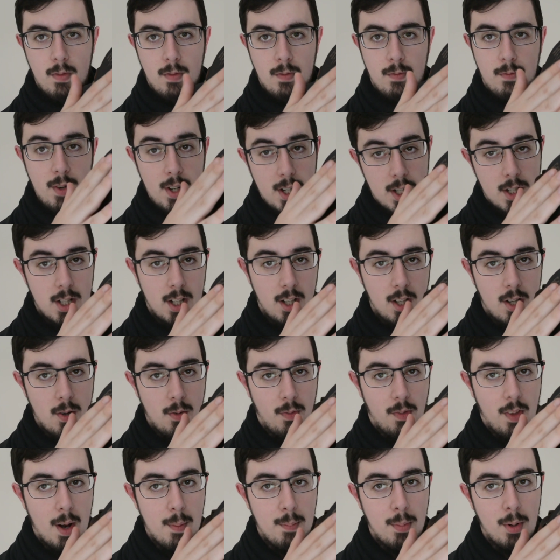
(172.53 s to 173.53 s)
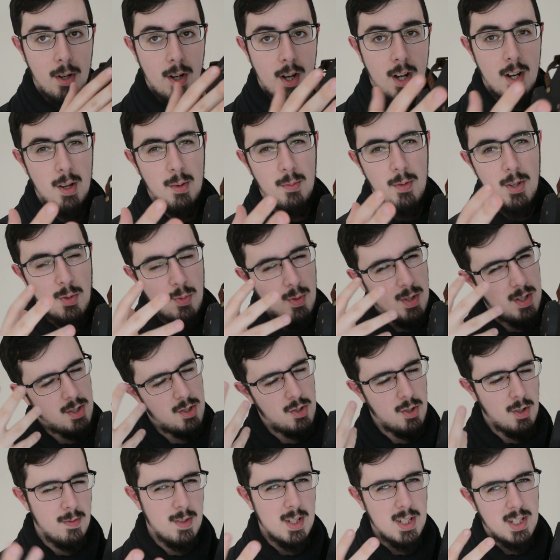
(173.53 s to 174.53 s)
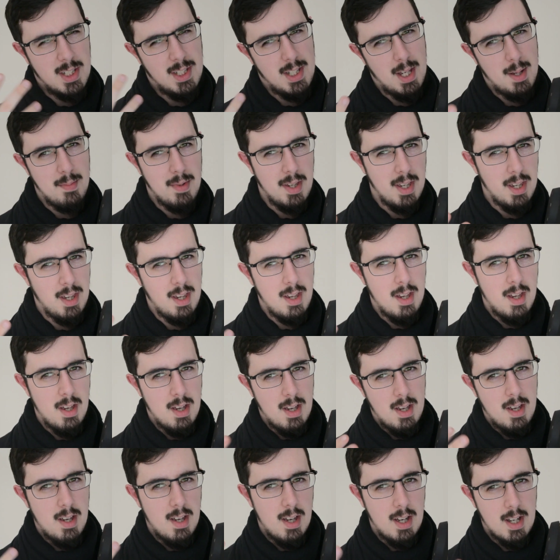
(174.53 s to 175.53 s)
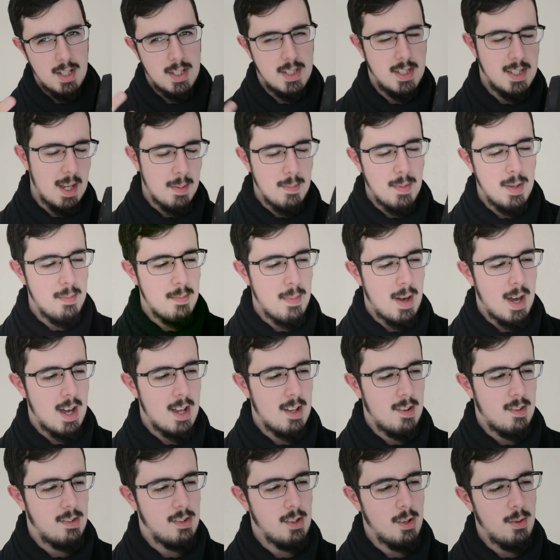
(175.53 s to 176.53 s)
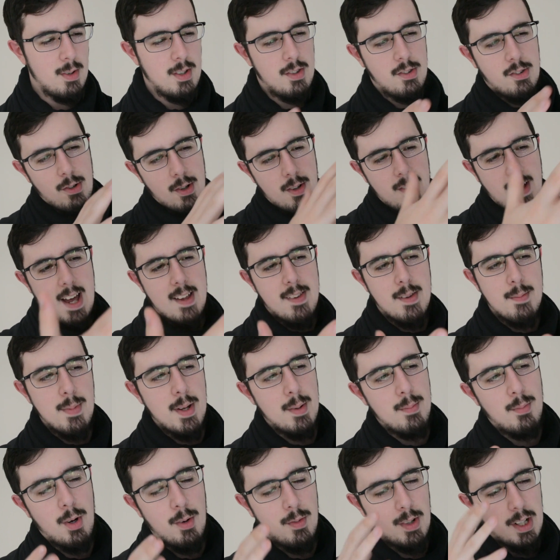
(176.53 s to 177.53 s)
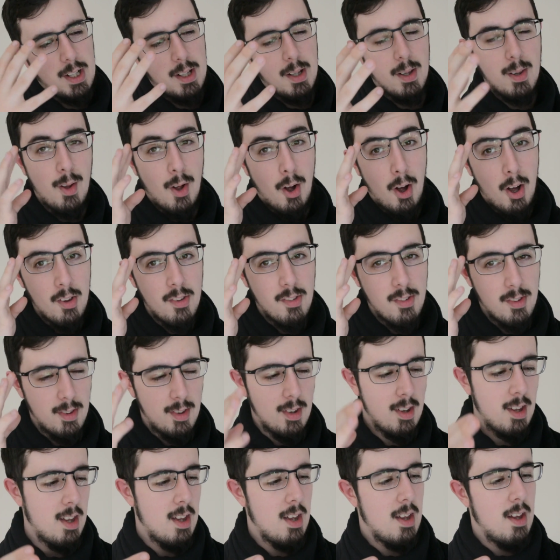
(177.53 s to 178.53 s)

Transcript: finishing coat that I put on it, which was sort of a semi matte, so it sort of has a bit more of a gloss,